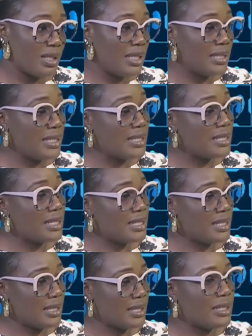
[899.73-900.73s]
this,
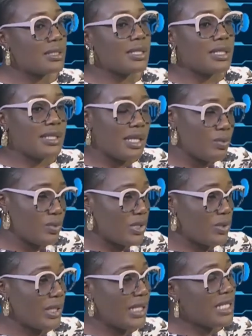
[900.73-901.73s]
and this. And then we'll say,
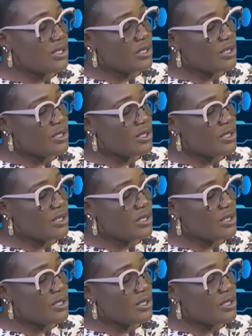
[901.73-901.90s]
okay, let us